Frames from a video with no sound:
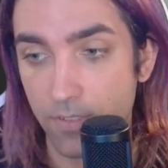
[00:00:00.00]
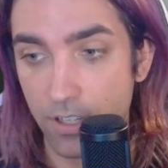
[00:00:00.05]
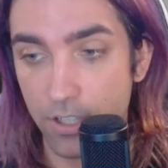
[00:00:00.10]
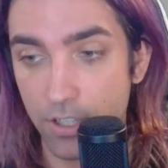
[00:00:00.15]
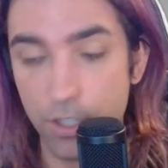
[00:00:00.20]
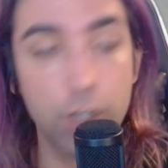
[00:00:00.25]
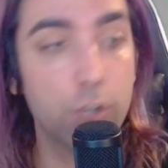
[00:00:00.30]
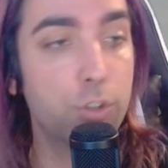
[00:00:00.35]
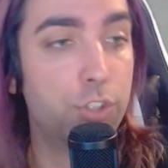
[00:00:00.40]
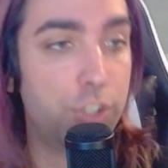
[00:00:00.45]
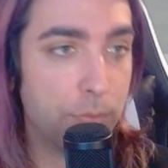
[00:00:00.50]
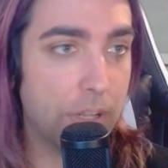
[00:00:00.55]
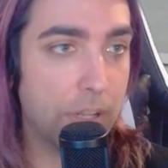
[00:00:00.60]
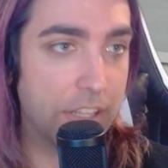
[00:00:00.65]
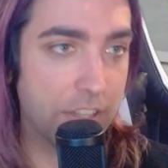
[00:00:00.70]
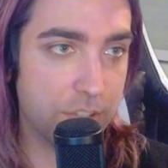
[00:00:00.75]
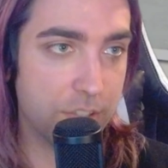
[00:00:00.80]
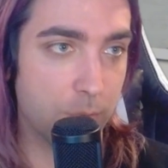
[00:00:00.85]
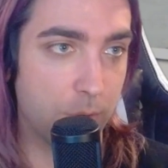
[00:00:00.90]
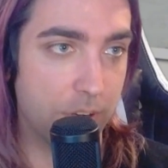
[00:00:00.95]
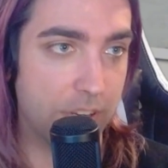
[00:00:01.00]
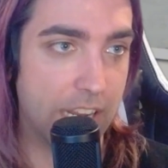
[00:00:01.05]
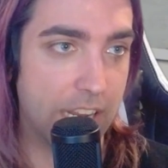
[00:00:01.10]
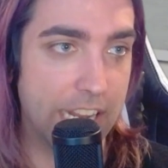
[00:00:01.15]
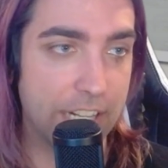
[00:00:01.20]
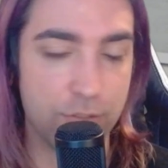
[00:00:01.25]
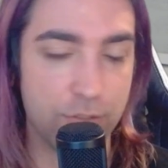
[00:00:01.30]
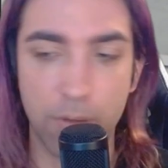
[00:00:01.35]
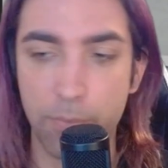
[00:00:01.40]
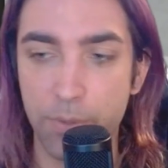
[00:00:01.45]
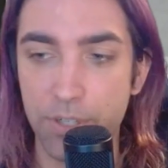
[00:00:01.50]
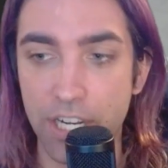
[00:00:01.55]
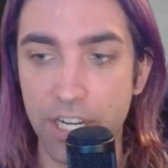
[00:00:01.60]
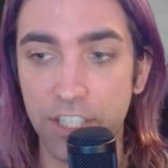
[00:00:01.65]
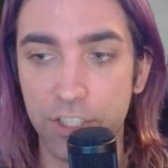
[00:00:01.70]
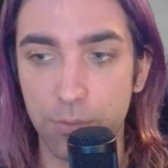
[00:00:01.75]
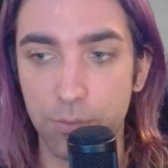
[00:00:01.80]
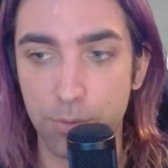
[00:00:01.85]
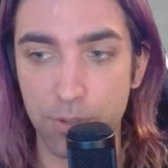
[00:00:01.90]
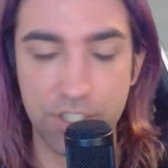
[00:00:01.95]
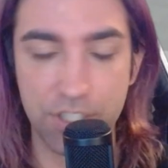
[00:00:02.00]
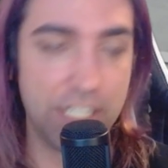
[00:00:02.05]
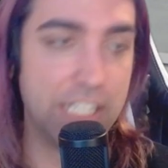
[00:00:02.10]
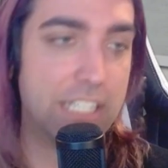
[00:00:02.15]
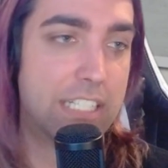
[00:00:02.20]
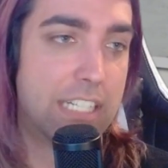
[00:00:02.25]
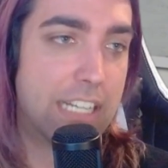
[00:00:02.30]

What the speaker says: You should play this one. Its reputation precedes